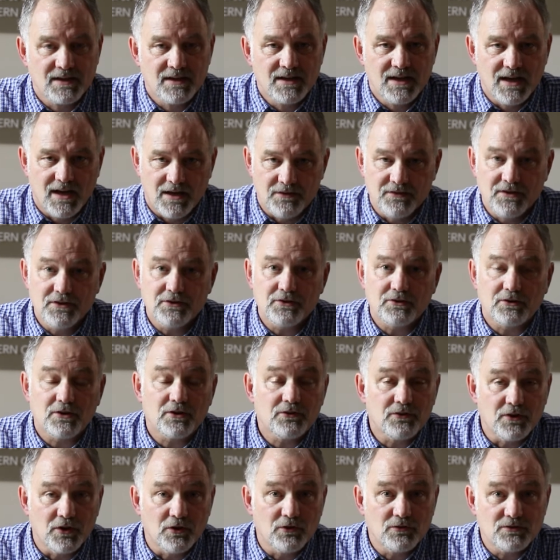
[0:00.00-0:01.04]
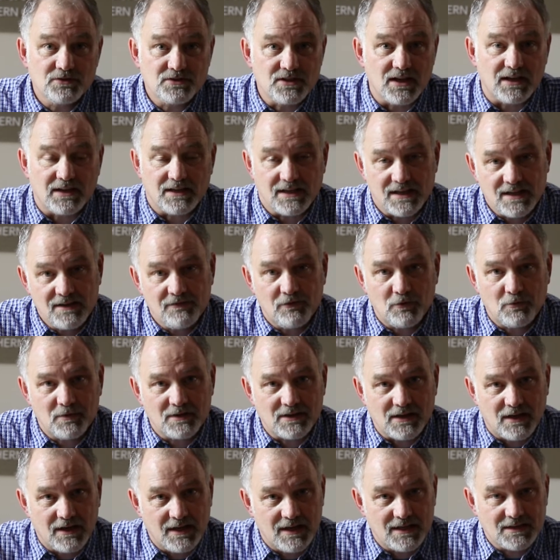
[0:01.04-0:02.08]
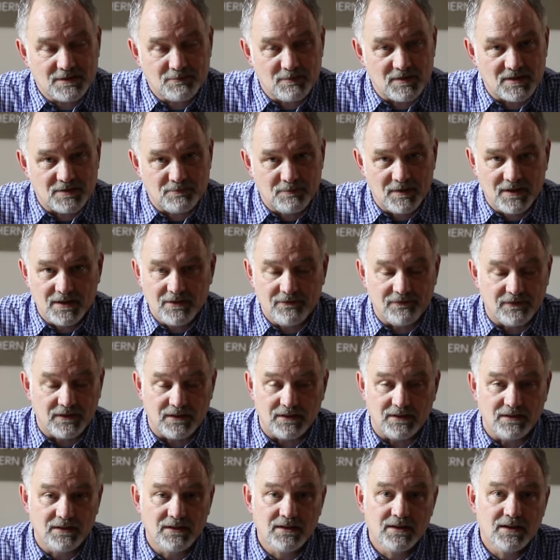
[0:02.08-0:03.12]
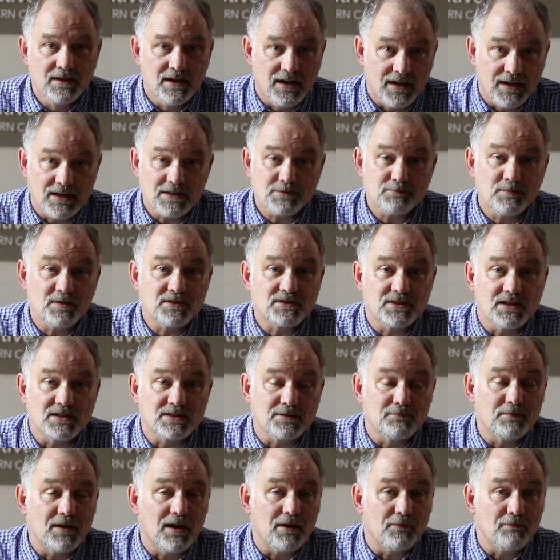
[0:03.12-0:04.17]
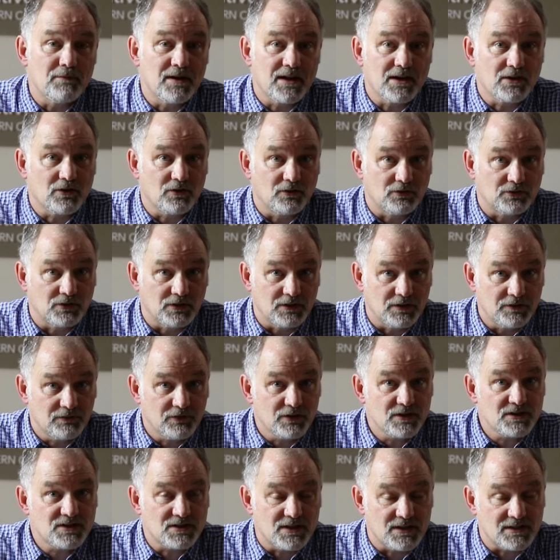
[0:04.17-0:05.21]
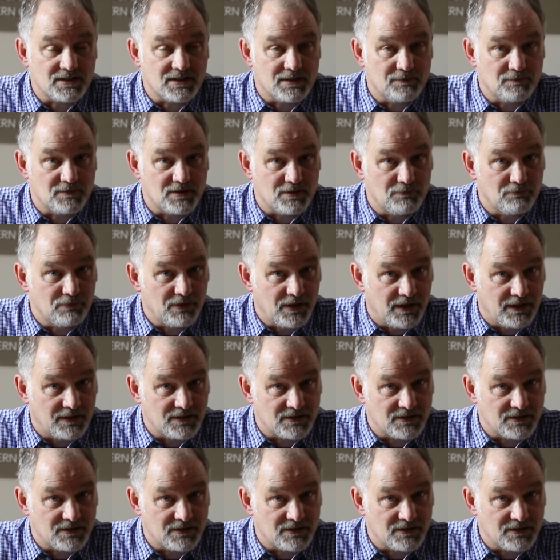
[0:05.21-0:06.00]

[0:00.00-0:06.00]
And then there are those that even with a hospice benefit, hospice is about medical delivery systems and plans